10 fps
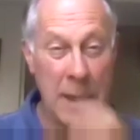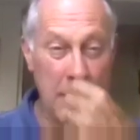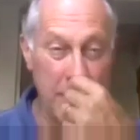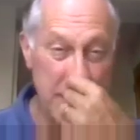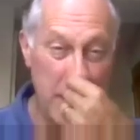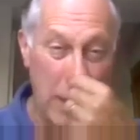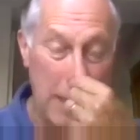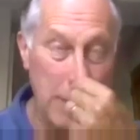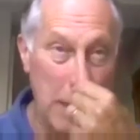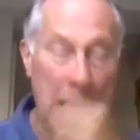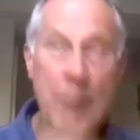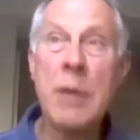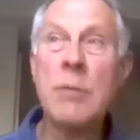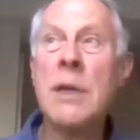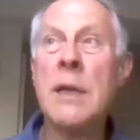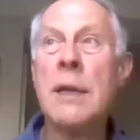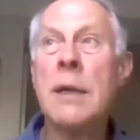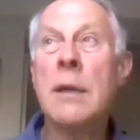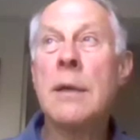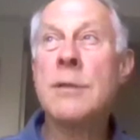So I'm only
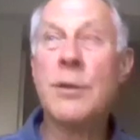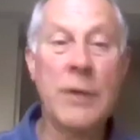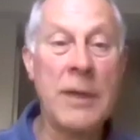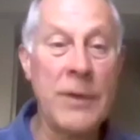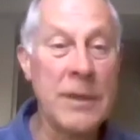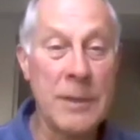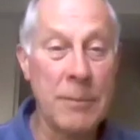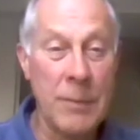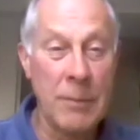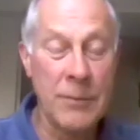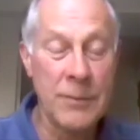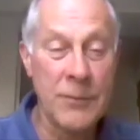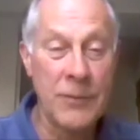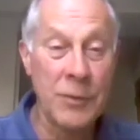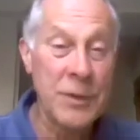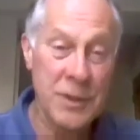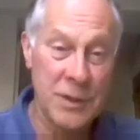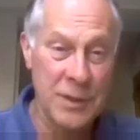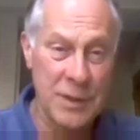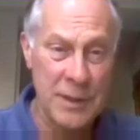sort of giving some for
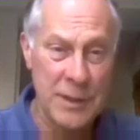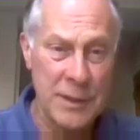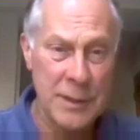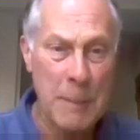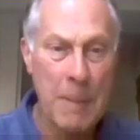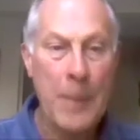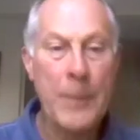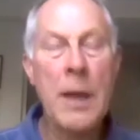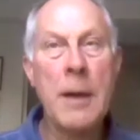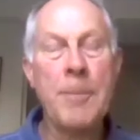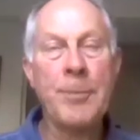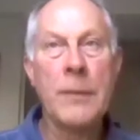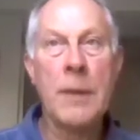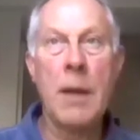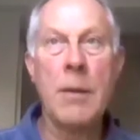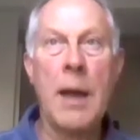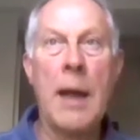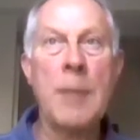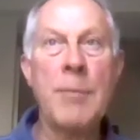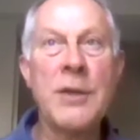instances.
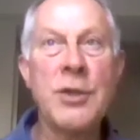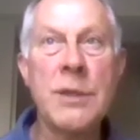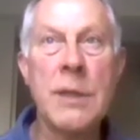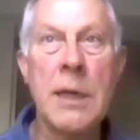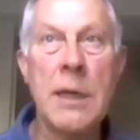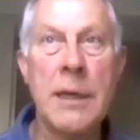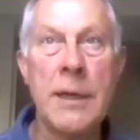I mentioned earlier